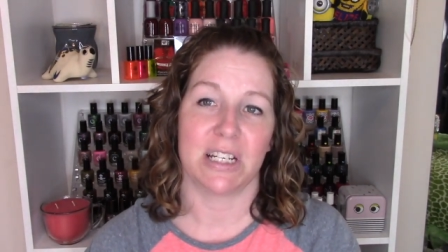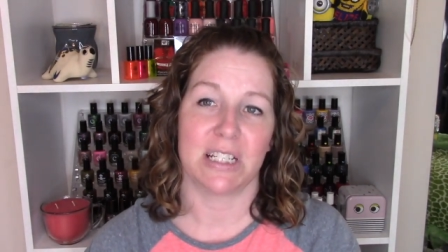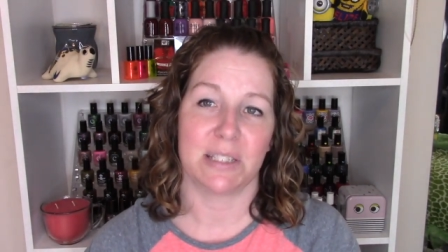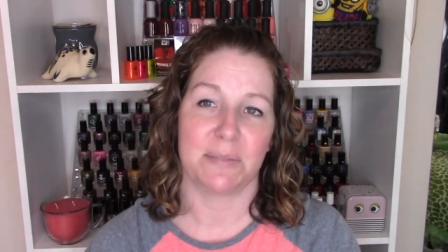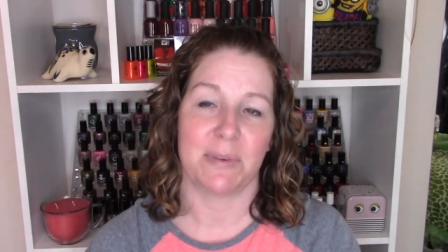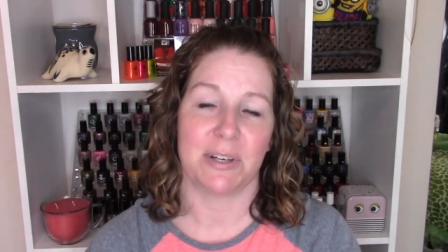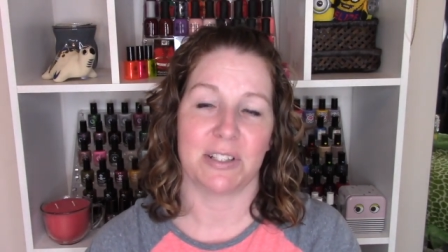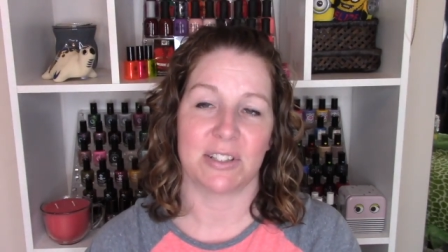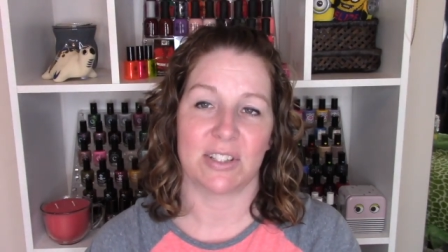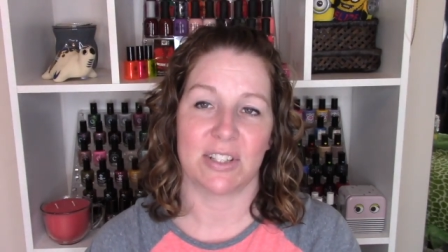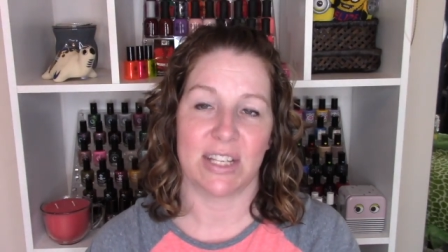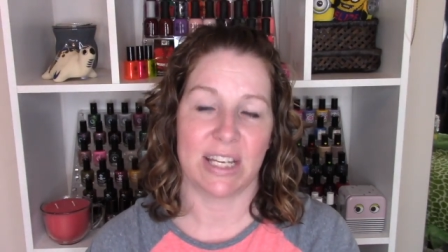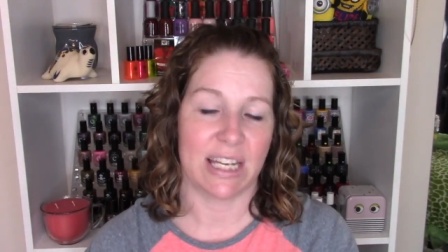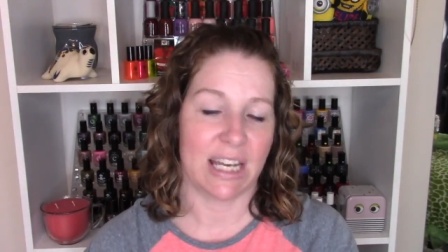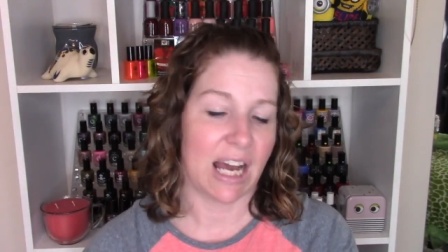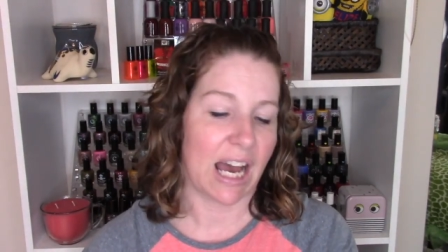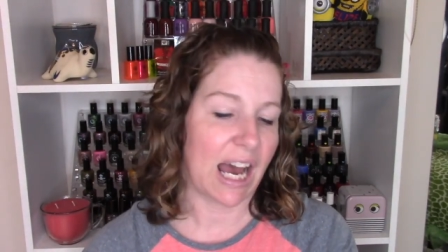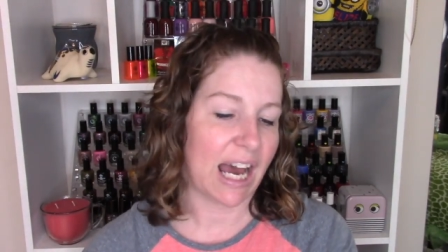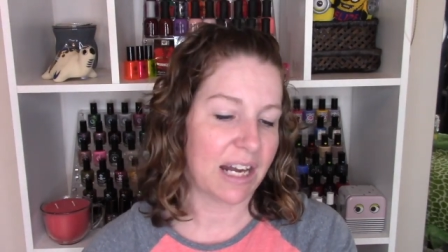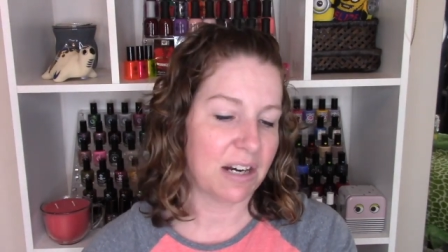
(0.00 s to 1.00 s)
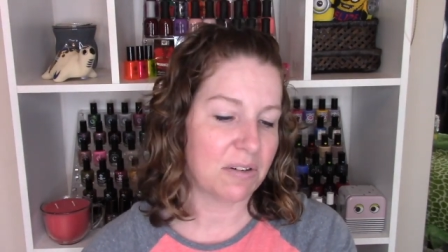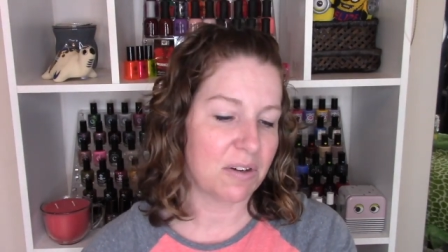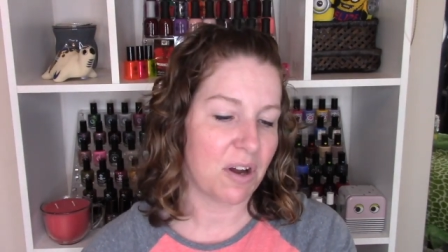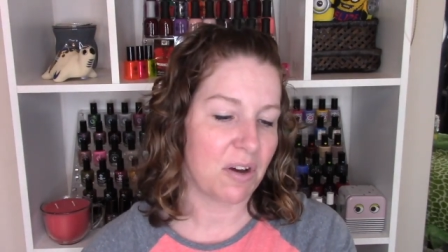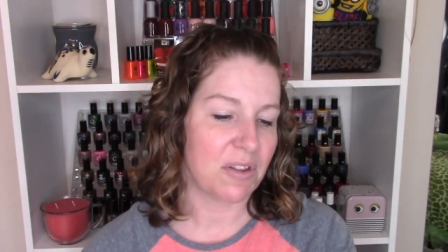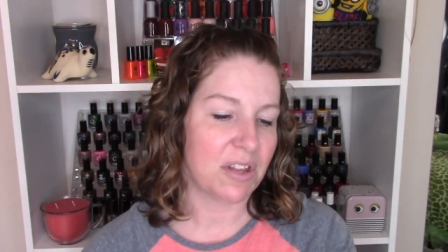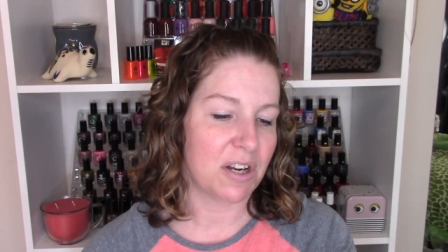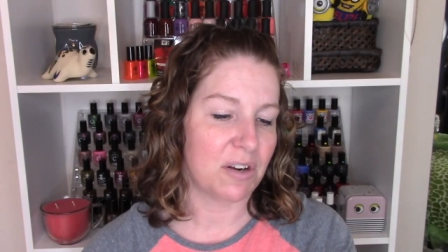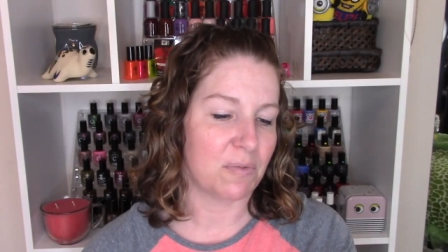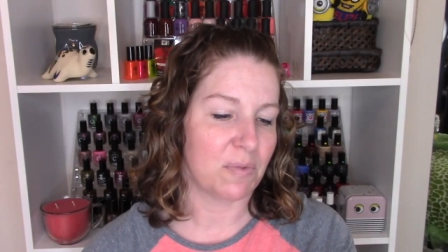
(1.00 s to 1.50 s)
It smells clean. I don't
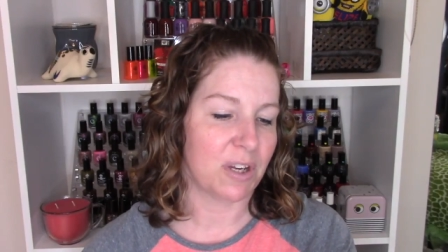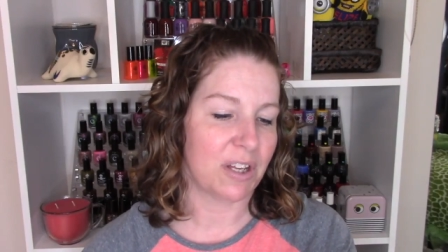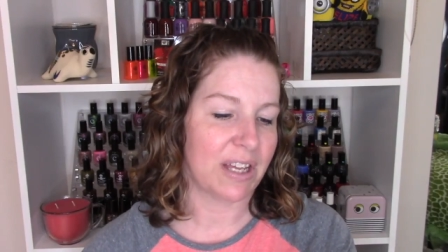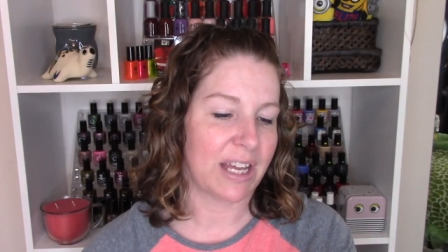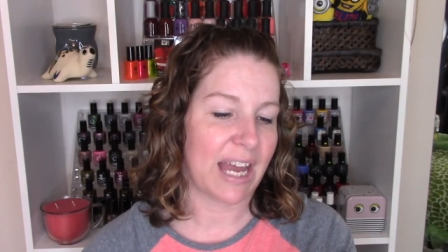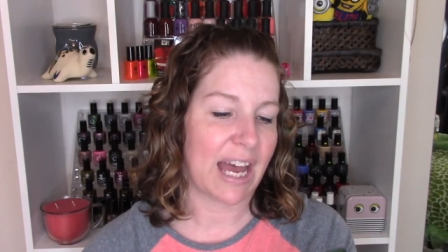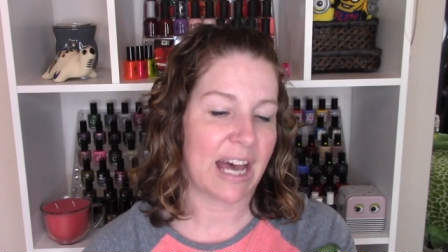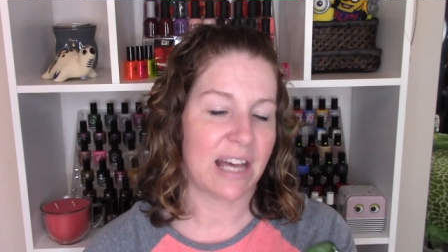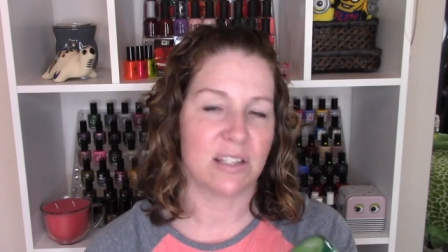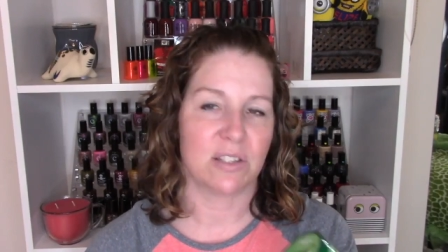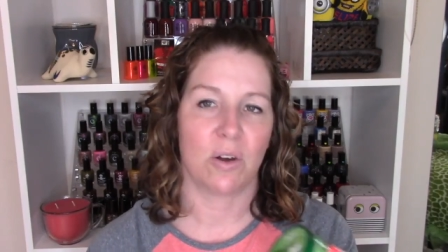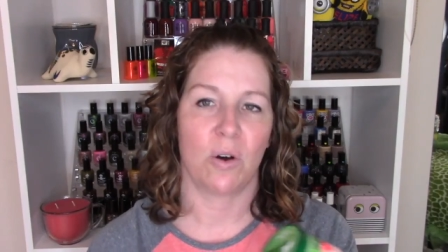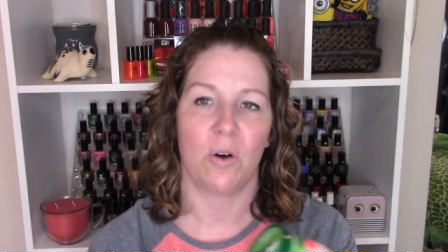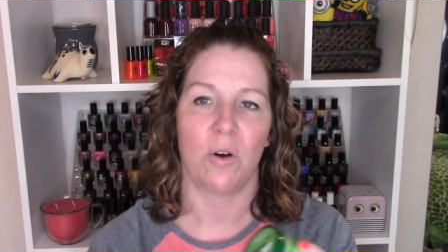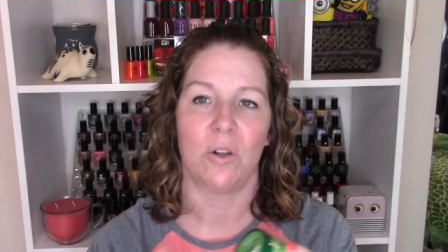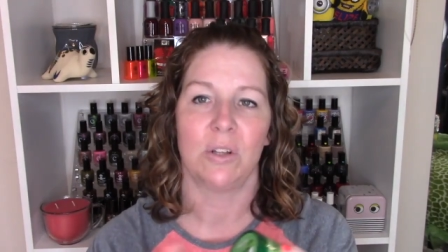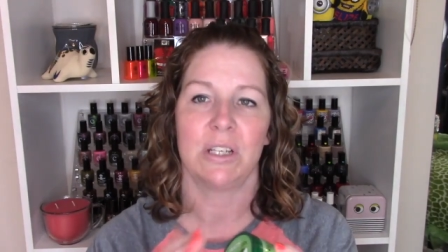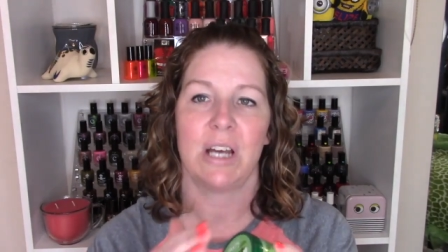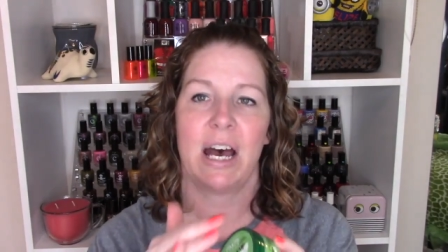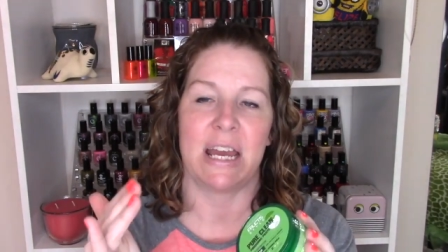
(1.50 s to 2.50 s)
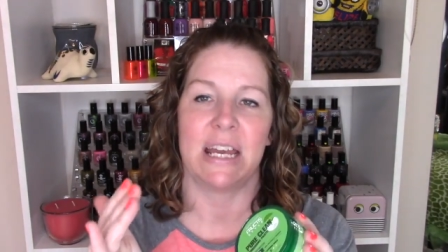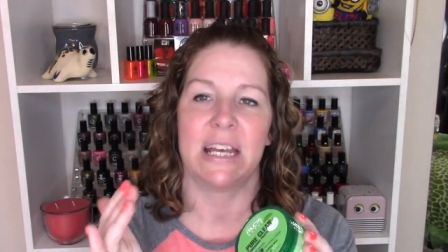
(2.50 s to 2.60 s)
know that it really has hold.